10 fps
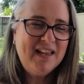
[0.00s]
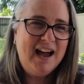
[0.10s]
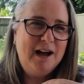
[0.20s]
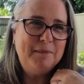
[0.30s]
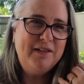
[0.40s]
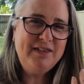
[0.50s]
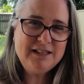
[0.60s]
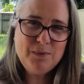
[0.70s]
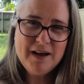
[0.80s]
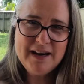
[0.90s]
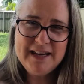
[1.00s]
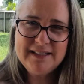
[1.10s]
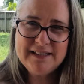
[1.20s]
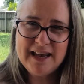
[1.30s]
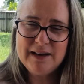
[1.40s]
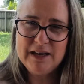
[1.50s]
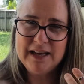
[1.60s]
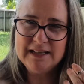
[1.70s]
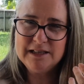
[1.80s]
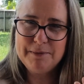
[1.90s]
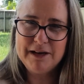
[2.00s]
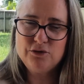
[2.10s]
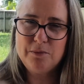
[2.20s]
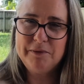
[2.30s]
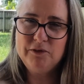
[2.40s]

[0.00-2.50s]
And this one is set against the backdrop of